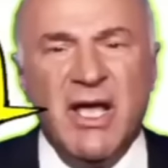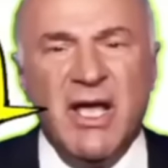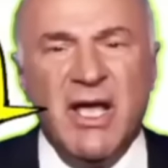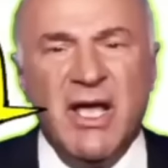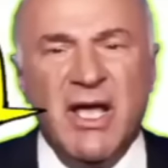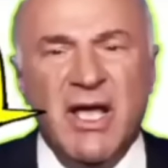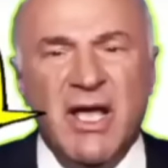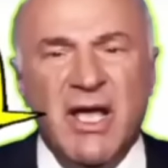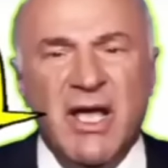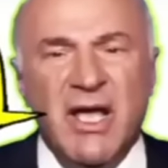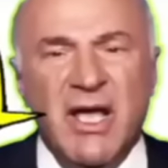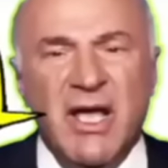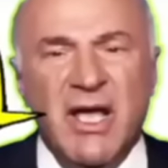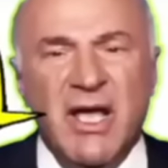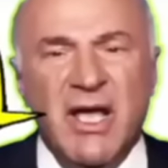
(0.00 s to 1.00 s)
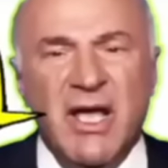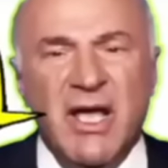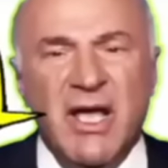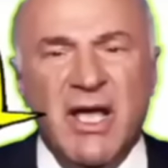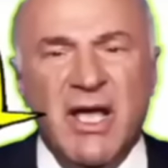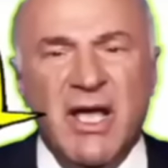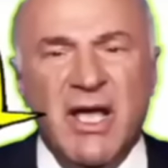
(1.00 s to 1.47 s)

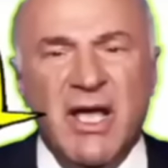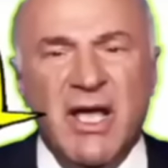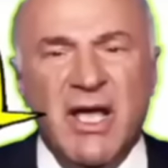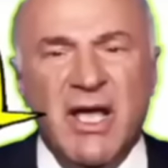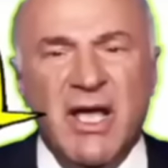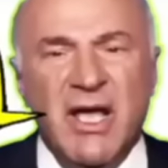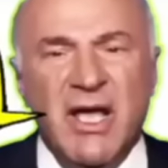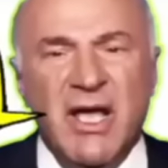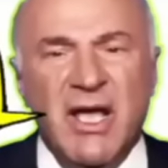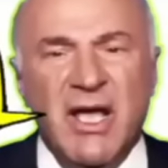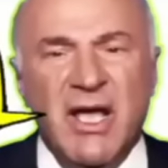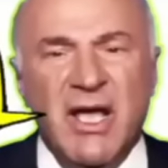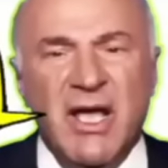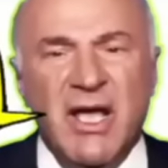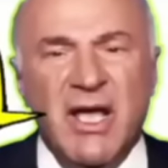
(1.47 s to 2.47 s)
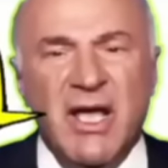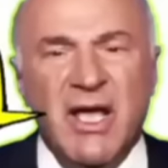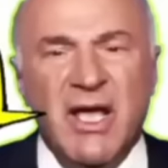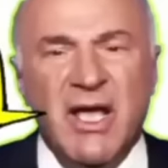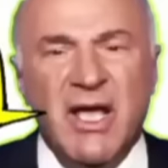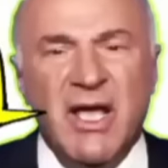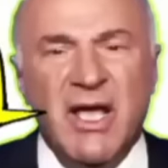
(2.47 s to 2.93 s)

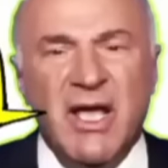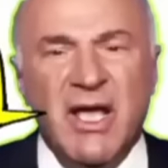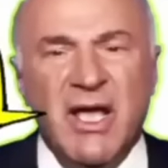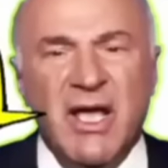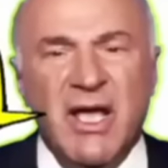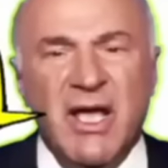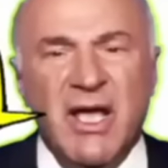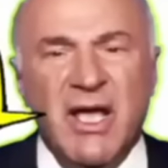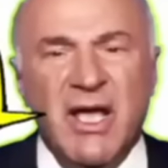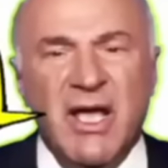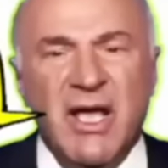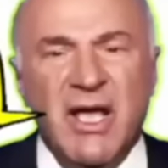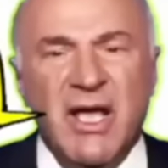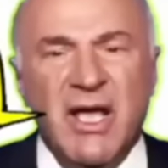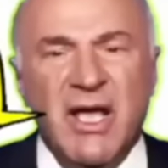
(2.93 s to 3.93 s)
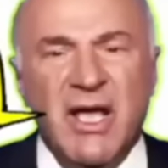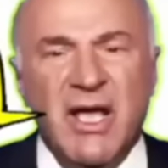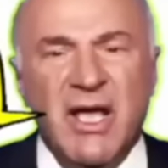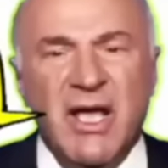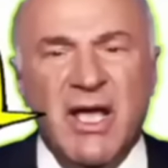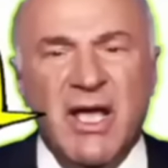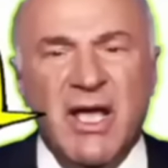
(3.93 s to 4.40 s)

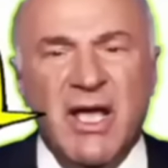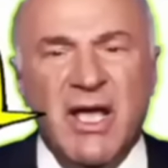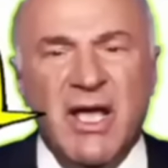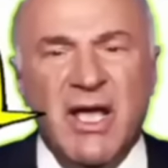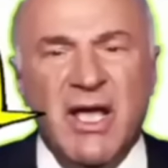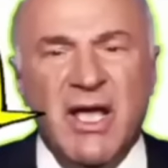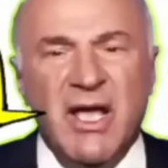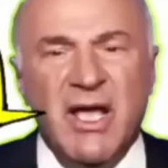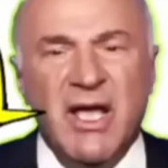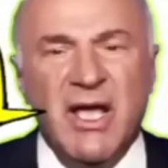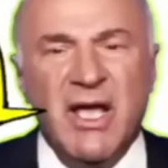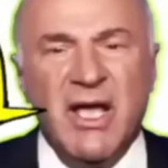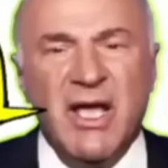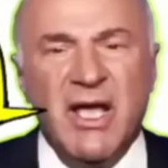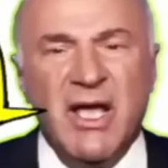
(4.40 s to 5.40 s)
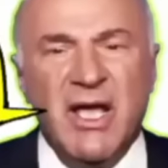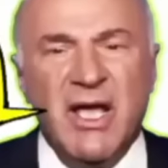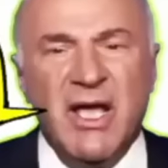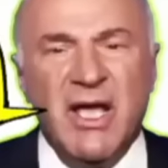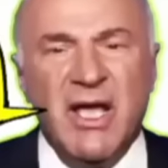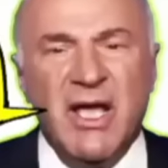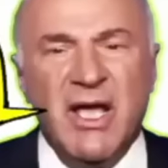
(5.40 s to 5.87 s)

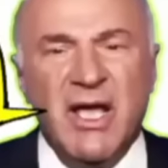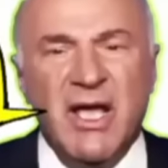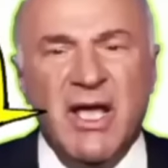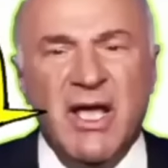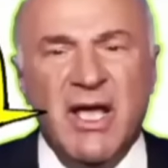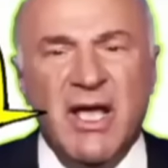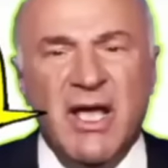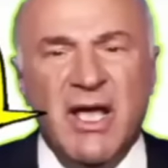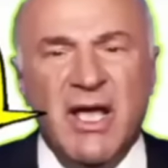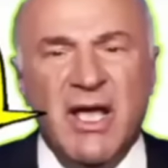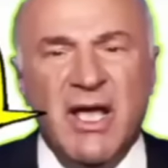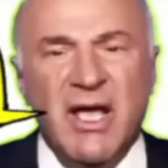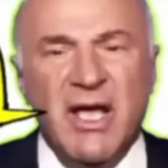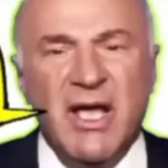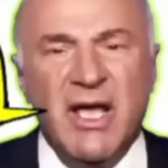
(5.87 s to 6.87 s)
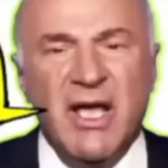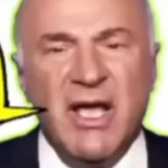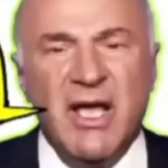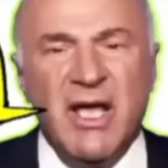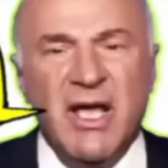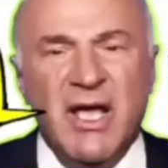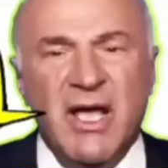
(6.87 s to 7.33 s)

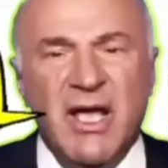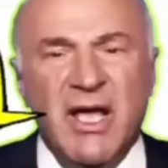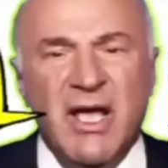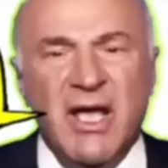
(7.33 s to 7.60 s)
[no speech]